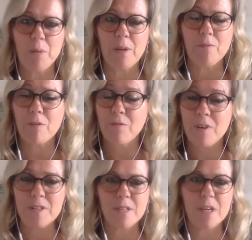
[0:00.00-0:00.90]
every
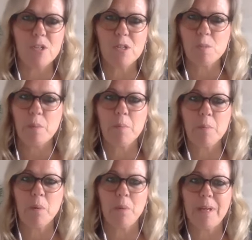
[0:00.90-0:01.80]
First Nations
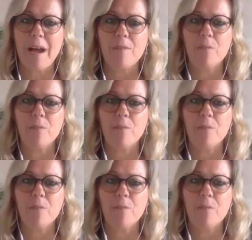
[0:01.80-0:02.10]
people will have